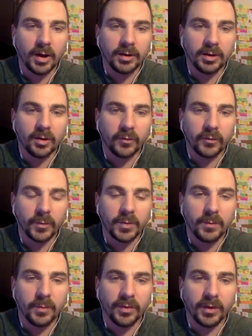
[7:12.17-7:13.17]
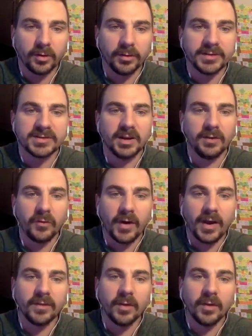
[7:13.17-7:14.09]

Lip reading: you know, for people that are listening, find